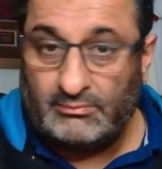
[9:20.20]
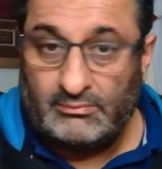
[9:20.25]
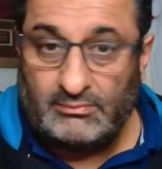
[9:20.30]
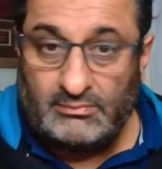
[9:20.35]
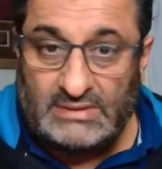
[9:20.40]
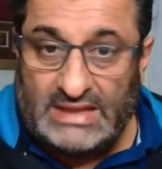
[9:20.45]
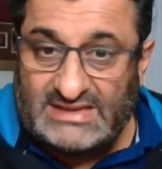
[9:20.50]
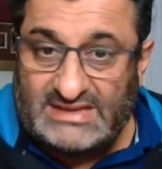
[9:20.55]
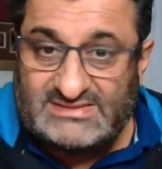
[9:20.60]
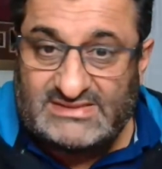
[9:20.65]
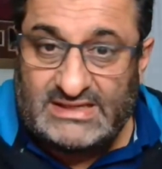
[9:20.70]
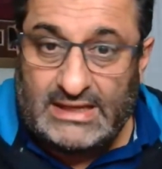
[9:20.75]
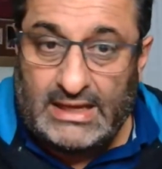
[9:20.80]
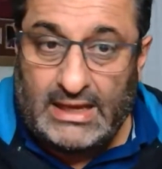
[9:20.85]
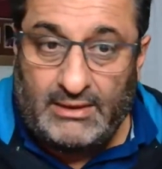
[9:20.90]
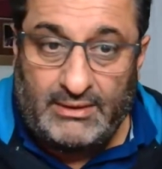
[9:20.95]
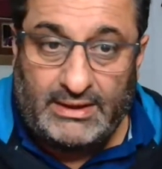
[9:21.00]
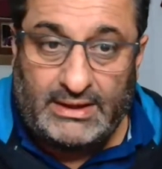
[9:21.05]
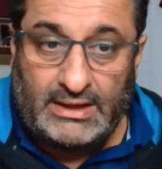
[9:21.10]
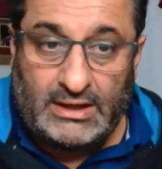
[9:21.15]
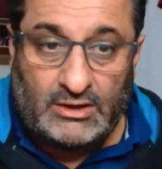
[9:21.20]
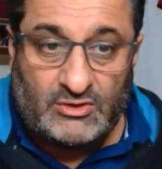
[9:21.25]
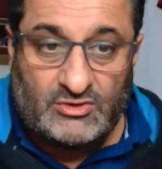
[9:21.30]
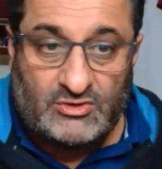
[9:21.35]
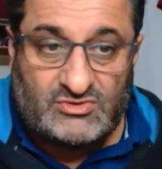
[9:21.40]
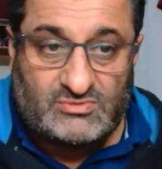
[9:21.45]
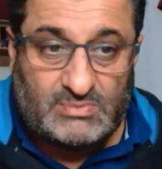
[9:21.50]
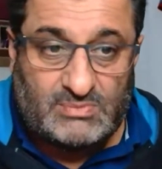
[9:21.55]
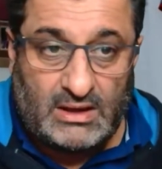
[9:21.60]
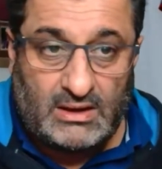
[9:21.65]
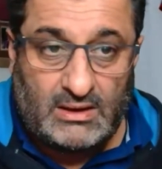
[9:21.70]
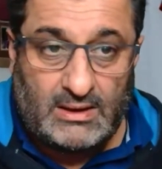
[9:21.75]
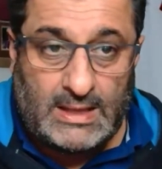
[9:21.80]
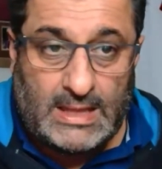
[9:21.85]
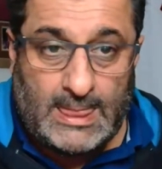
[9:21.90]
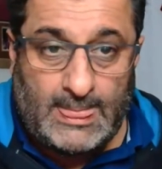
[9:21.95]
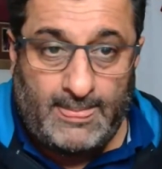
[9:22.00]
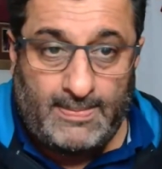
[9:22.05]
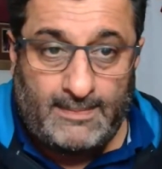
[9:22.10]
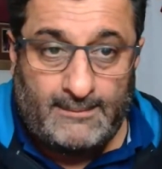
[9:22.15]
Let's see how it goes. But
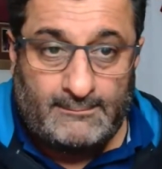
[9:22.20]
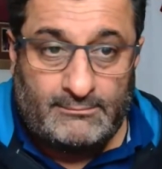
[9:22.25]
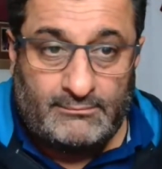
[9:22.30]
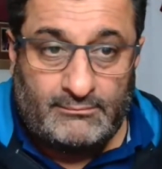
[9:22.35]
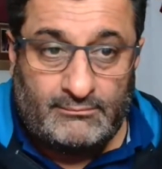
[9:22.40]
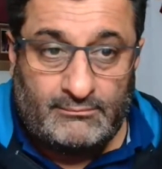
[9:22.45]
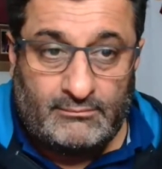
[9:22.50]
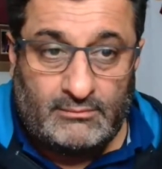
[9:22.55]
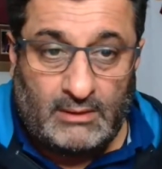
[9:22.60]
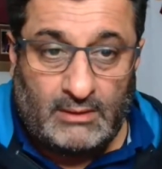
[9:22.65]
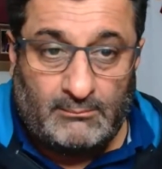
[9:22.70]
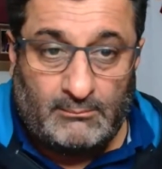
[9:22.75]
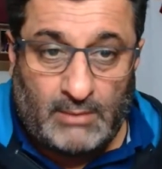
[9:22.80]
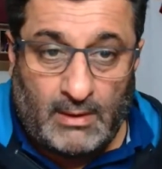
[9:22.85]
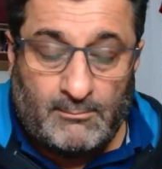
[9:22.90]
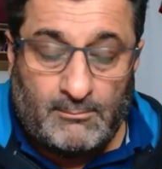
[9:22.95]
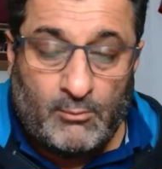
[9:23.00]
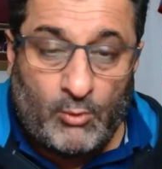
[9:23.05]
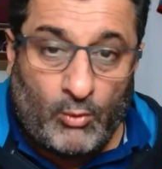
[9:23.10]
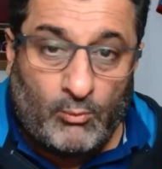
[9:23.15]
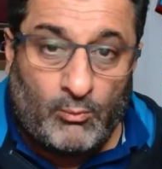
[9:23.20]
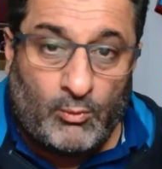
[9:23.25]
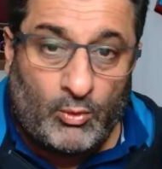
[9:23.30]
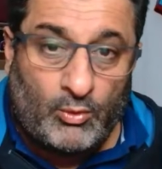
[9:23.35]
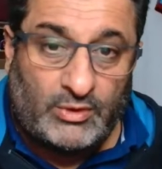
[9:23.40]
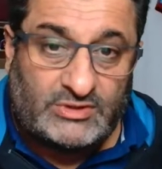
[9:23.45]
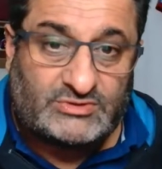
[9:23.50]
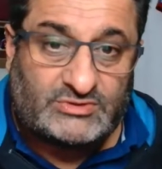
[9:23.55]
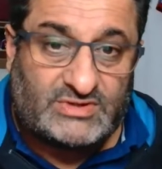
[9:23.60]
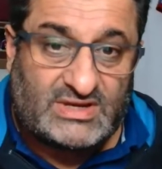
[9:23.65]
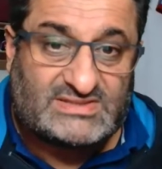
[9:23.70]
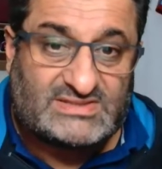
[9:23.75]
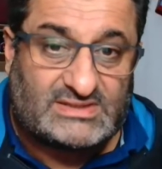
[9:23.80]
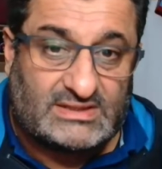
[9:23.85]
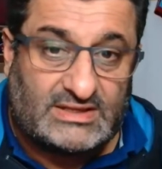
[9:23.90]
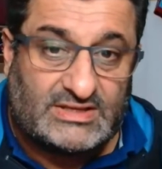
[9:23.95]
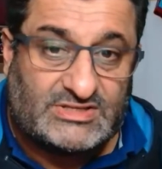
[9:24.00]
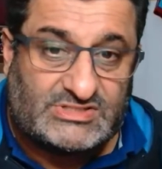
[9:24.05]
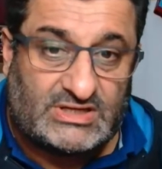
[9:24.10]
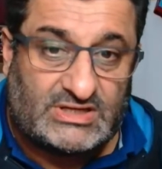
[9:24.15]
I'm more
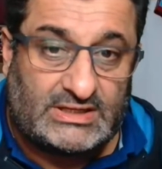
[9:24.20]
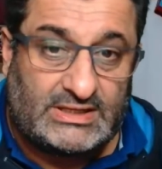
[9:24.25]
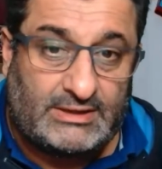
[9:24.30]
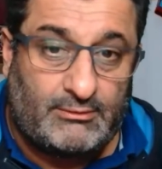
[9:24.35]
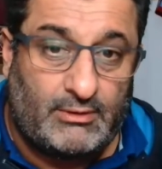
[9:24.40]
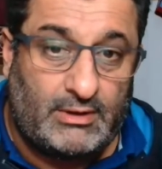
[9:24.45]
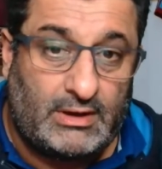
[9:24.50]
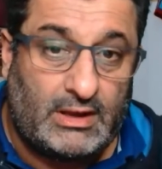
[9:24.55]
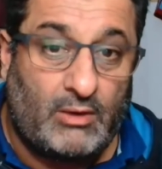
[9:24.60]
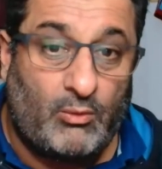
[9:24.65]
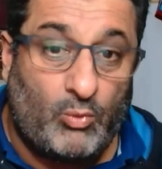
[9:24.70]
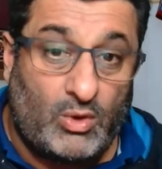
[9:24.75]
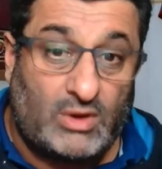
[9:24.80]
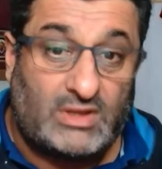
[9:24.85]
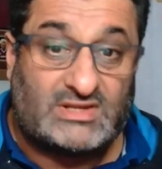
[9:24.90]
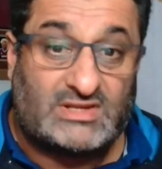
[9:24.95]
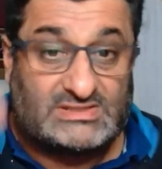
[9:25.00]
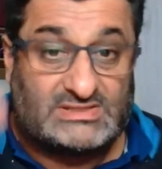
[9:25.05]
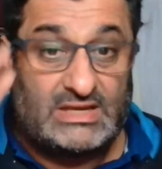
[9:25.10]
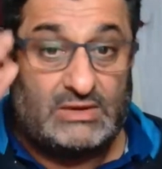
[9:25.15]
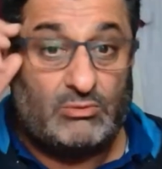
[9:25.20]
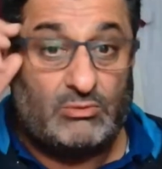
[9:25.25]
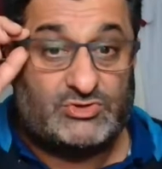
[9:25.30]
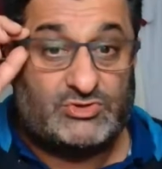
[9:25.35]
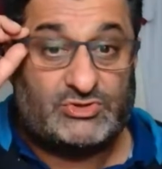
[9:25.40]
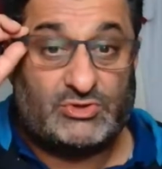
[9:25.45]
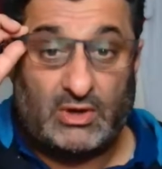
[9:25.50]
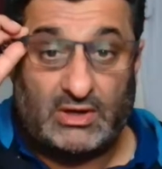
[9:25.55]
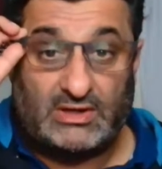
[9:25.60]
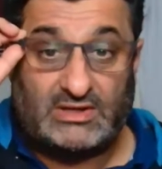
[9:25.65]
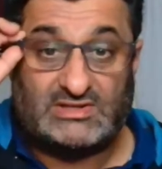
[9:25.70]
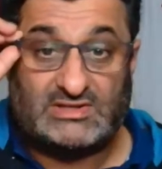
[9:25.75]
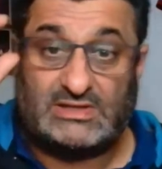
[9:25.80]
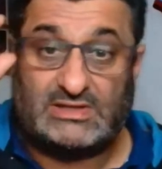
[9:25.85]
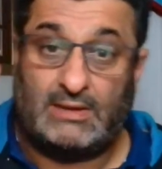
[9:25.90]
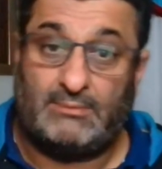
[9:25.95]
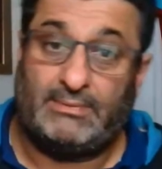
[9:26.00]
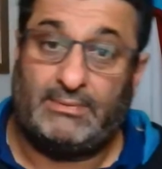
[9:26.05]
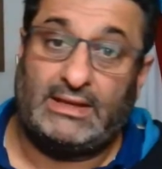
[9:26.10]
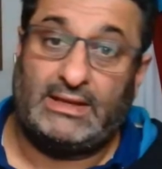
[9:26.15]
interested in January. I want to see what strikers
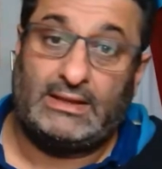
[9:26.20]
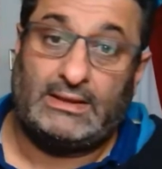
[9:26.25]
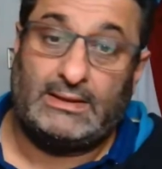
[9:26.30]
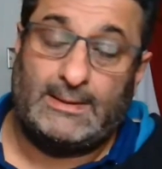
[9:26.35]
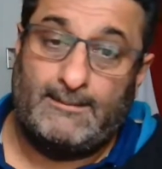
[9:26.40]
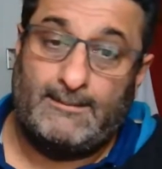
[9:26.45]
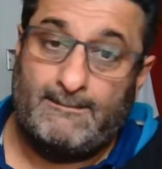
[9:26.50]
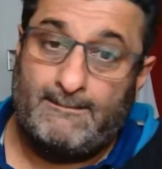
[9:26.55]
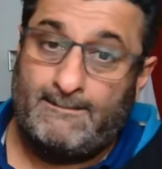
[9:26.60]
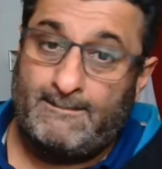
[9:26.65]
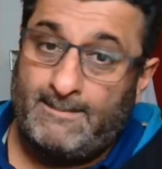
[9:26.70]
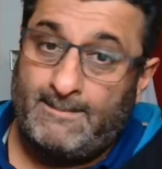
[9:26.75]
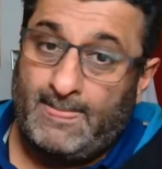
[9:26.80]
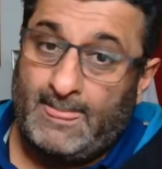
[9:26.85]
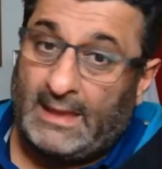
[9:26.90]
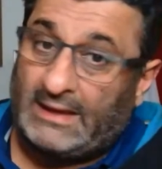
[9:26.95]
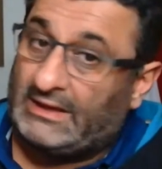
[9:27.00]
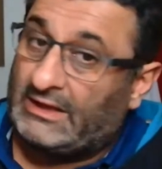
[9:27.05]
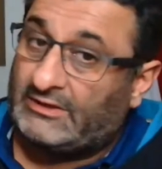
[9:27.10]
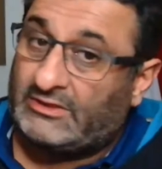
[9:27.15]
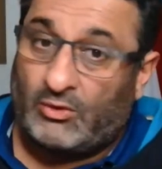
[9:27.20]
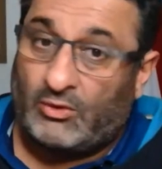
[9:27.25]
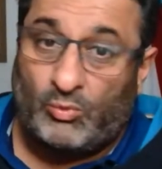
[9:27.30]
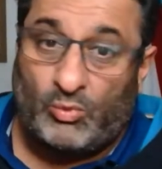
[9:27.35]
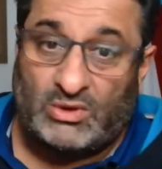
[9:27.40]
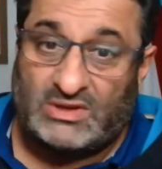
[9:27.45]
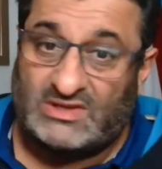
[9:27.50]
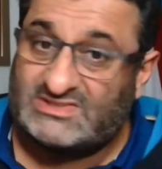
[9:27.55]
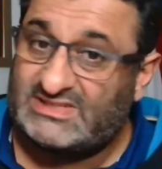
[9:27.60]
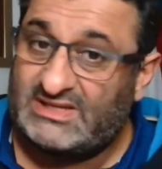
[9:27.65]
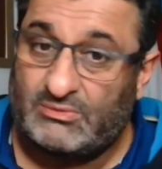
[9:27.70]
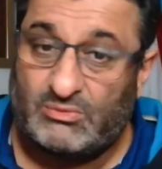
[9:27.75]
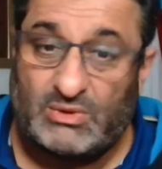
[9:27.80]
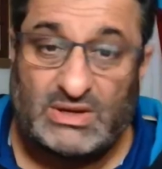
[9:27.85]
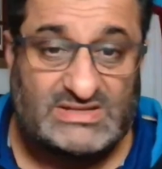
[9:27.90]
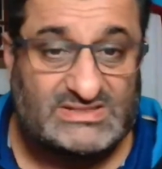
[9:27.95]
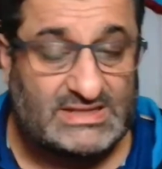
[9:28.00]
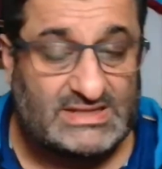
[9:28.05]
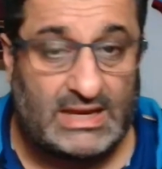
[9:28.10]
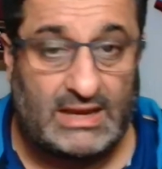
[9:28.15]
coming in. And I don't want to see
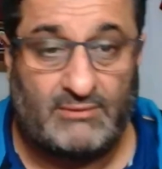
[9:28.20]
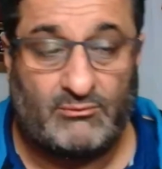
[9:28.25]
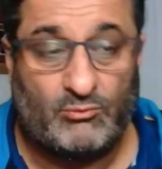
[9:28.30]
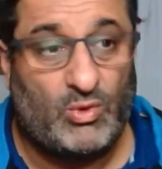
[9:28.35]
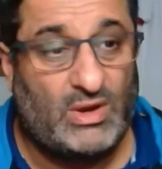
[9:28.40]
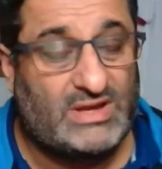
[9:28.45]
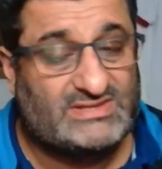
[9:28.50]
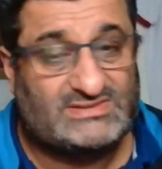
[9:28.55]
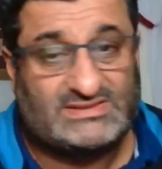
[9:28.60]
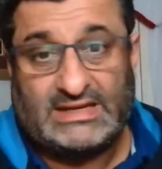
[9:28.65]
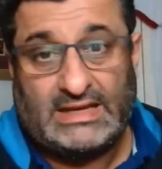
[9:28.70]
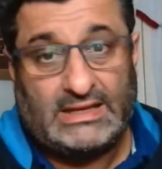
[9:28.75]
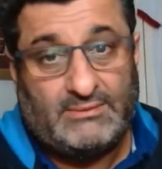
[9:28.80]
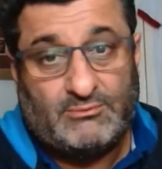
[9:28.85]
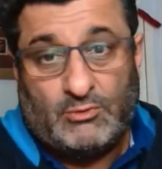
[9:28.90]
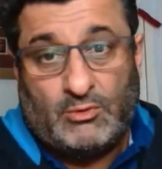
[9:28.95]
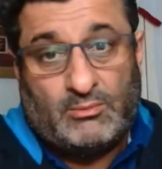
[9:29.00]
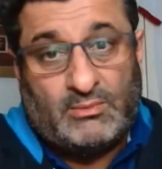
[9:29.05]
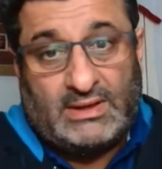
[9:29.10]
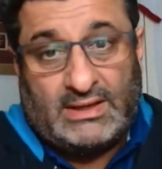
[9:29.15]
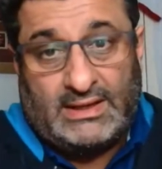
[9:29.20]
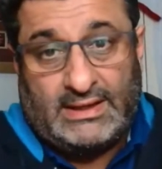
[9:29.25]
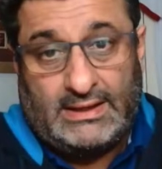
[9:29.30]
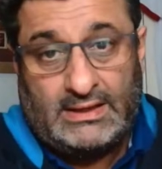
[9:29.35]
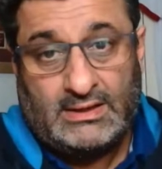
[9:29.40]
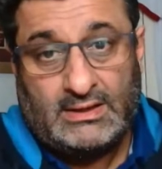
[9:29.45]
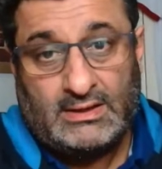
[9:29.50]
West Ham wasting any more money.